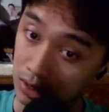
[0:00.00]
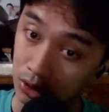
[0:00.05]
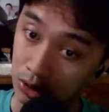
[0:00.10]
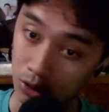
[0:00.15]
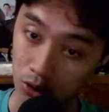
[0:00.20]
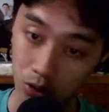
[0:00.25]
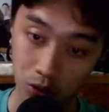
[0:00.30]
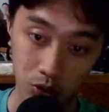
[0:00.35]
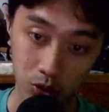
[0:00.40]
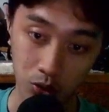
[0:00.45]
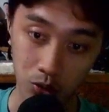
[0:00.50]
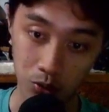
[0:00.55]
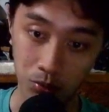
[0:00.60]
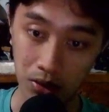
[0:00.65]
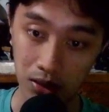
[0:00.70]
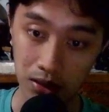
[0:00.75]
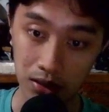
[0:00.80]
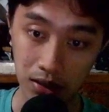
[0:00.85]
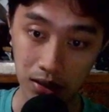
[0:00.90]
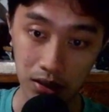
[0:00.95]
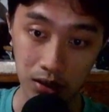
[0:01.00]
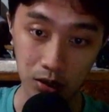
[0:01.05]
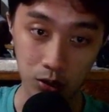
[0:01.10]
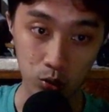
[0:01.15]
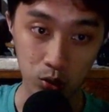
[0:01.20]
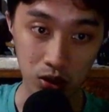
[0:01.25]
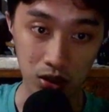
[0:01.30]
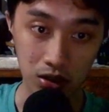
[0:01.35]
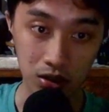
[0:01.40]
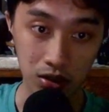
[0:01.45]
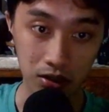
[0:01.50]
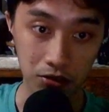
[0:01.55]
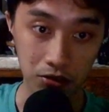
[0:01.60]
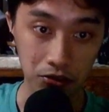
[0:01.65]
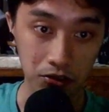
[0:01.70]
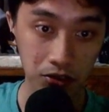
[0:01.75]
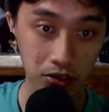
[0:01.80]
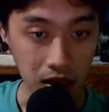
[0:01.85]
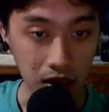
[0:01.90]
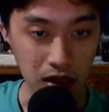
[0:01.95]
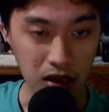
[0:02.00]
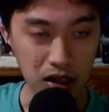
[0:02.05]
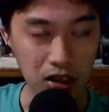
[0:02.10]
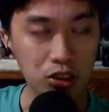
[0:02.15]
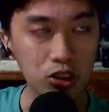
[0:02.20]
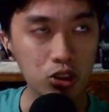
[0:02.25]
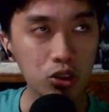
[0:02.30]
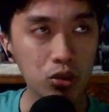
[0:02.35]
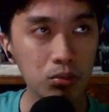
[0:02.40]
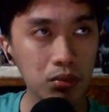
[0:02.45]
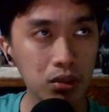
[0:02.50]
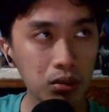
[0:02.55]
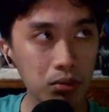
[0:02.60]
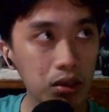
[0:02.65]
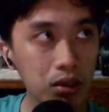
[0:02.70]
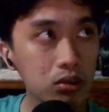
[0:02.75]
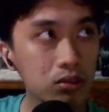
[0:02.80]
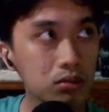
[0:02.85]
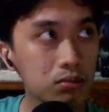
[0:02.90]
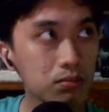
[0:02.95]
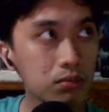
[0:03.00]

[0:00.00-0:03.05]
oh my god, it was tough. I think it took me about